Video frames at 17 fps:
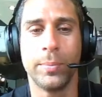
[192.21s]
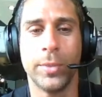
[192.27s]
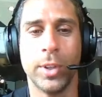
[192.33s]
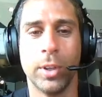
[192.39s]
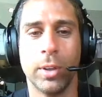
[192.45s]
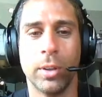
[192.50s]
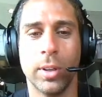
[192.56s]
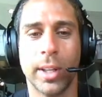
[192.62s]

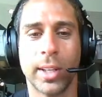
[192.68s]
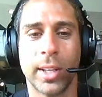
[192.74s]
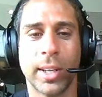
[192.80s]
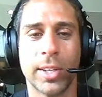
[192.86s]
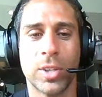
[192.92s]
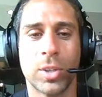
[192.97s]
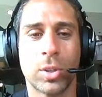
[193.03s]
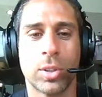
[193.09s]
You know, like I
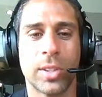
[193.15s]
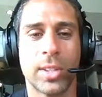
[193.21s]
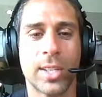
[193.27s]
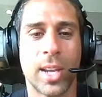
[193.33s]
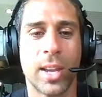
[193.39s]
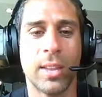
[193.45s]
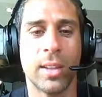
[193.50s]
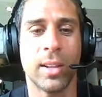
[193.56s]
guess you could
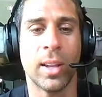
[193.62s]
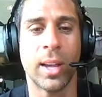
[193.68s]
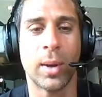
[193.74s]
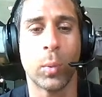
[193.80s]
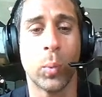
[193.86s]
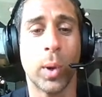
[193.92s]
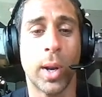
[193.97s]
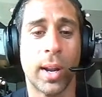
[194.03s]
say that like
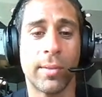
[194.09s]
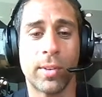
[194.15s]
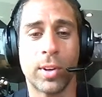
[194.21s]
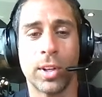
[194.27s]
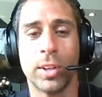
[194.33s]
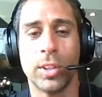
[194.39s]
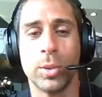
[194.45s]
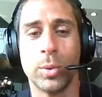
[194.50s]

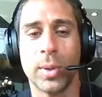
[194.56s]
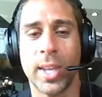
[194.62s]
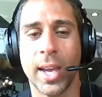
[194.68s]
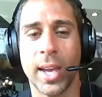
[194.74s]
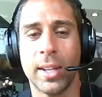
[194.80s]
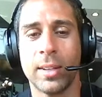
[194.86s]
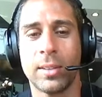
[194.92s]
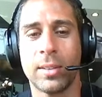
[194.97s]
whatever you
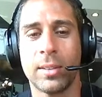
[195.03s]
get